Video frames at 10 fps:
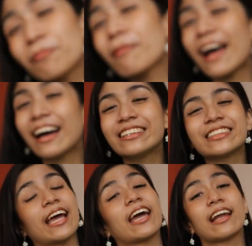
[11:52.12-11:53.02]
the
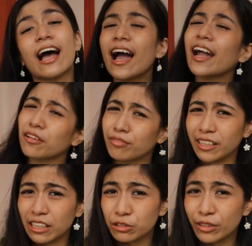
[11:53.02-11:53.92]
pants and I can fit
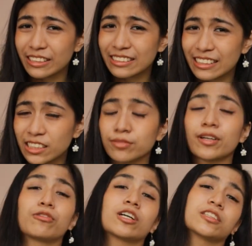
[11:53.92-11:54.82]
in a 26 if
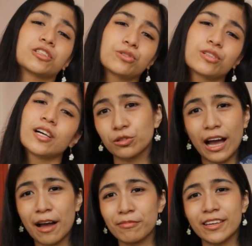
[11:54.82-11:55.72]
I wanted to so
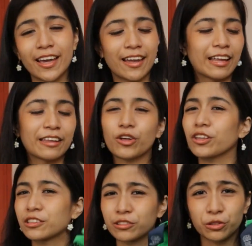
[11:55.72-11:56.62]
happy and I thought
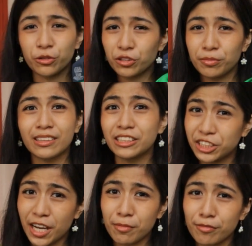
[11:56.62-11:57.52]
this was going to be the
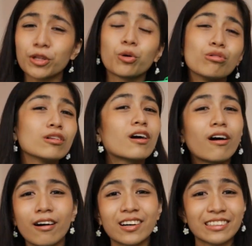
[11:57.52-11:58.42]
gem of the whole
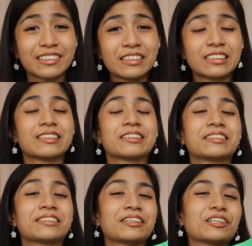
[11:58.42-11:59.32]
call
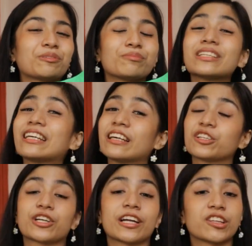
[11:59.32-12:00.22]
but then I
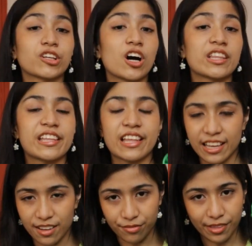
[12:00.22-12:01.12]
tried it on and I
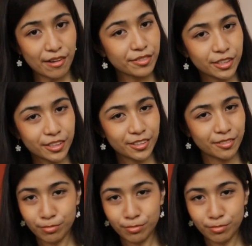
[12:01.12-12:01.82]
have never